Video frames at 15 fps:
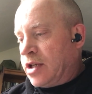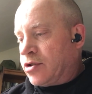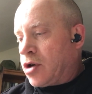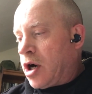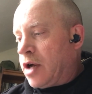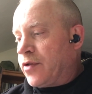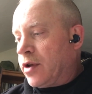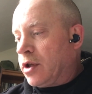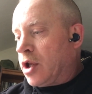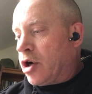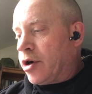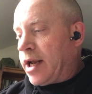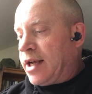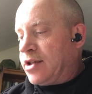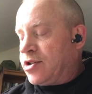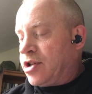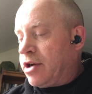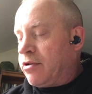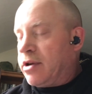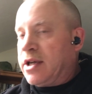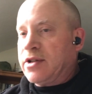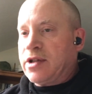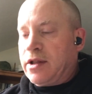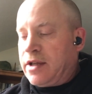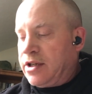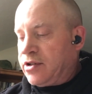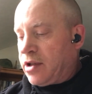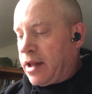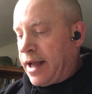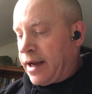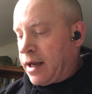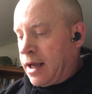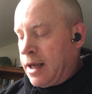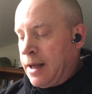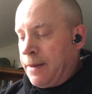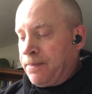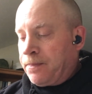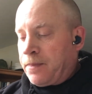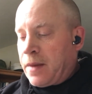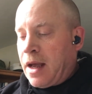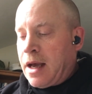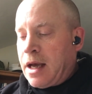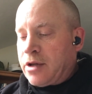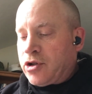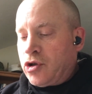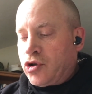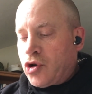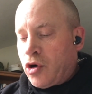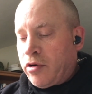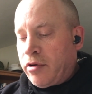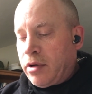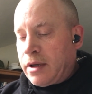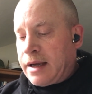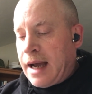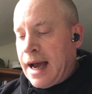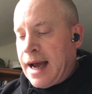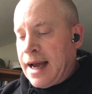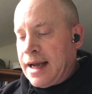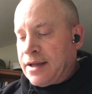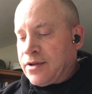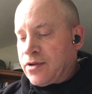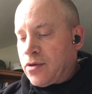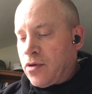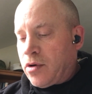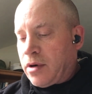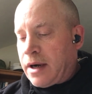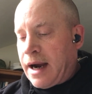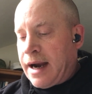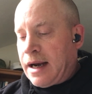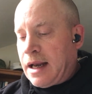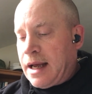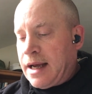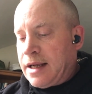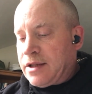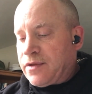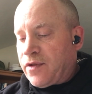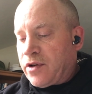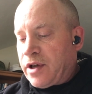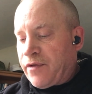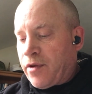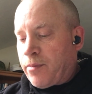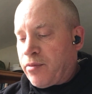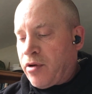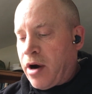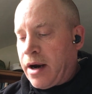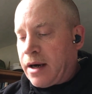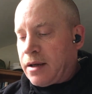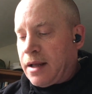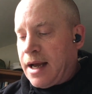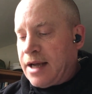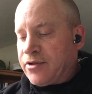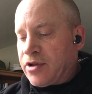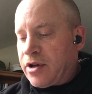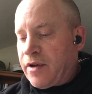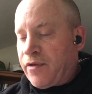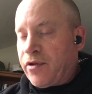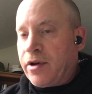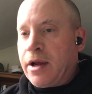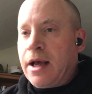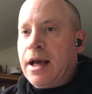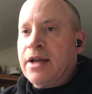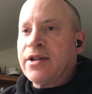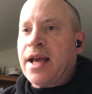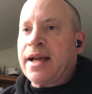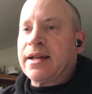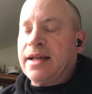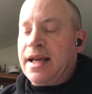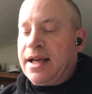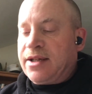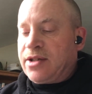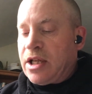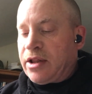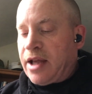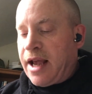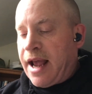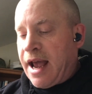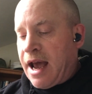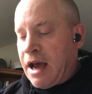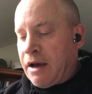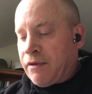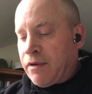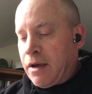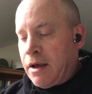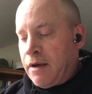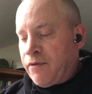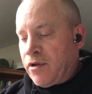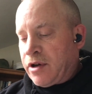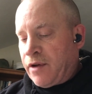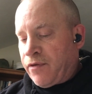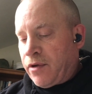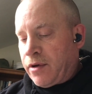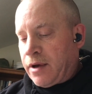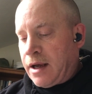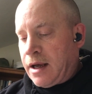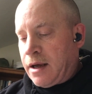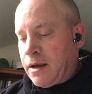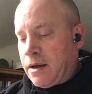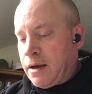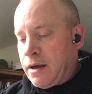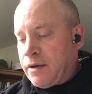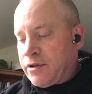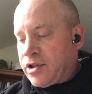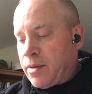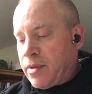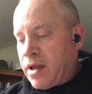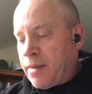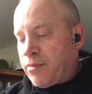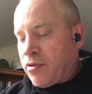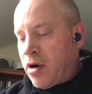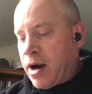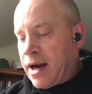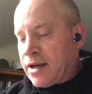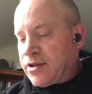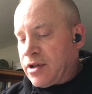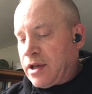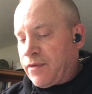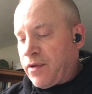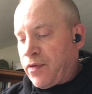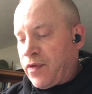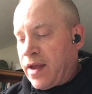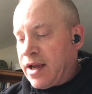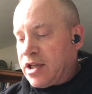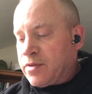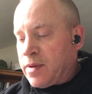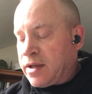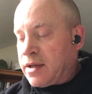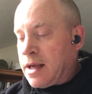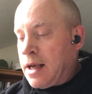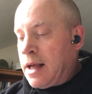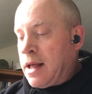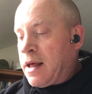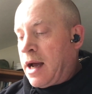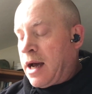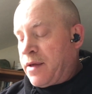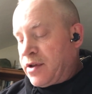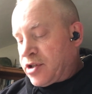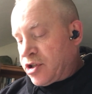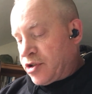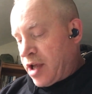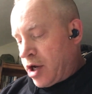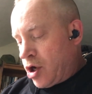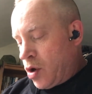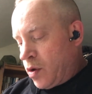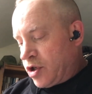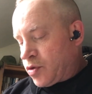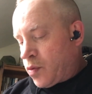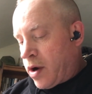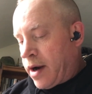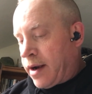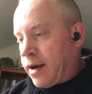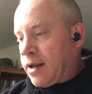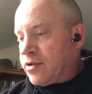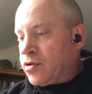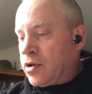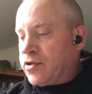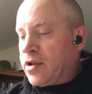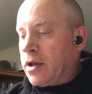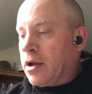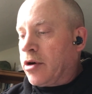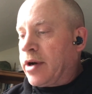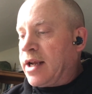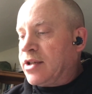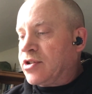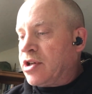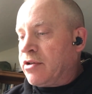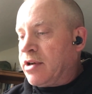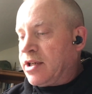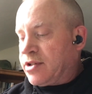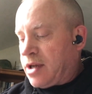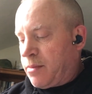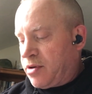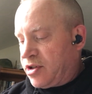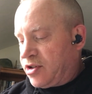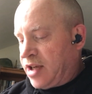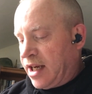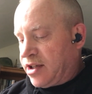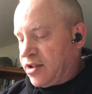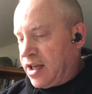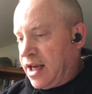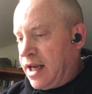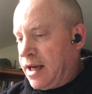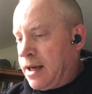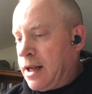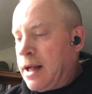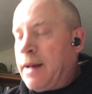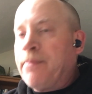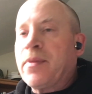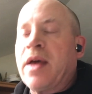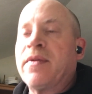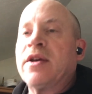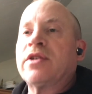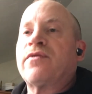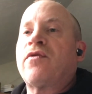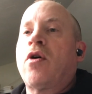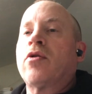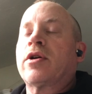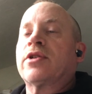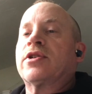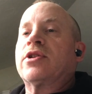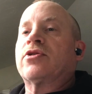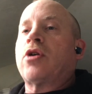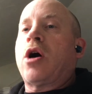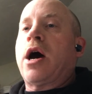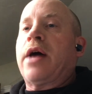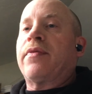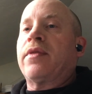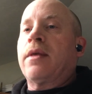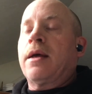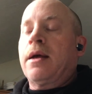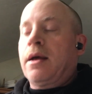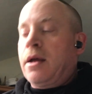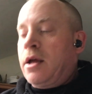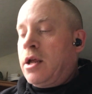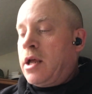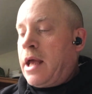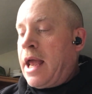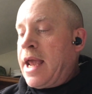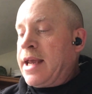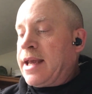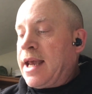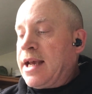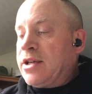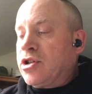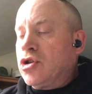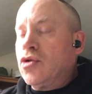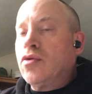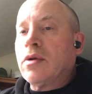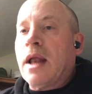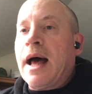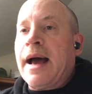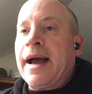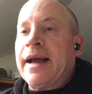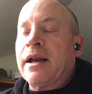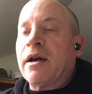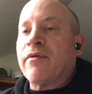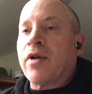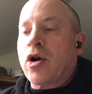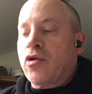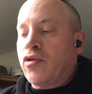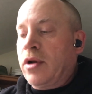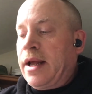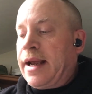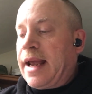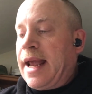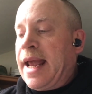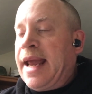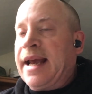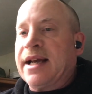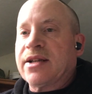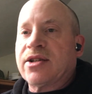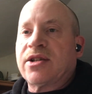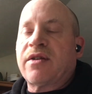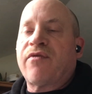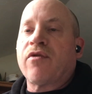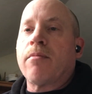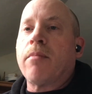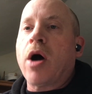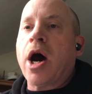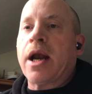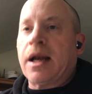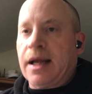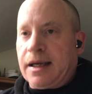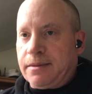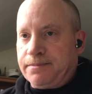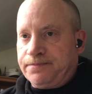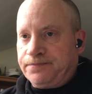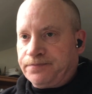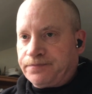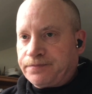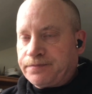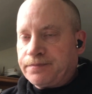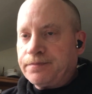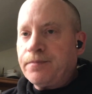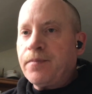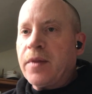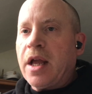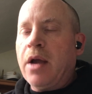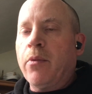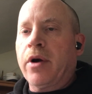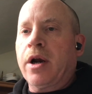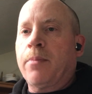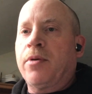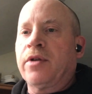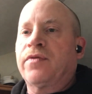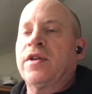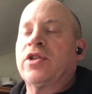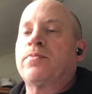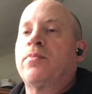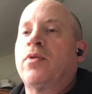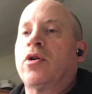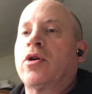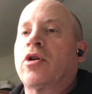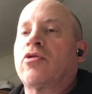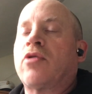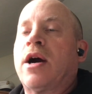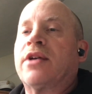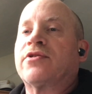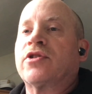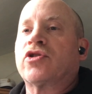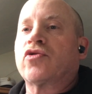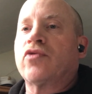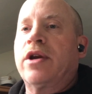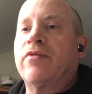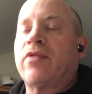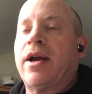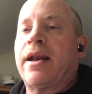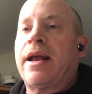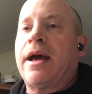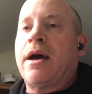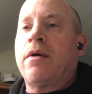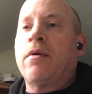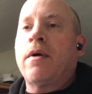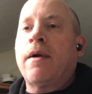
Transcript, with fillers: It's called the Learning Series, and these are like uh, tutorial guides or guidelines for different product lines and different techniques that they have for different uh, some of their products and different things. But uh, this is their newest one, so it's the Learning Series number 16, and this focuses on AK's new line of acrylic inks for modeling. And we're going to put this book across the screen right now.